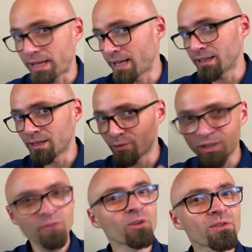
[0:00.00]
And if you're
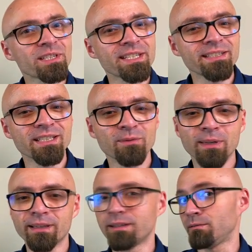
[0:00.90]
not following CSS
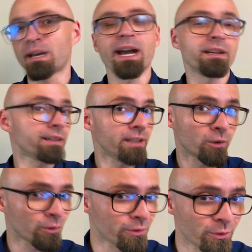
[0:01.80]
Weekly, either
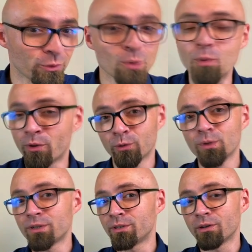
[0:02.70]
here on YouTube, on
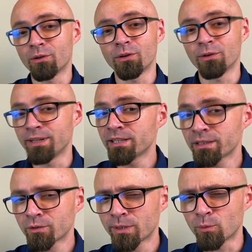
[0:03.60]
Twitter, or on
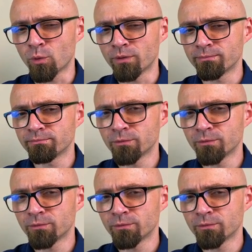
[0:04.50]
Instagram, or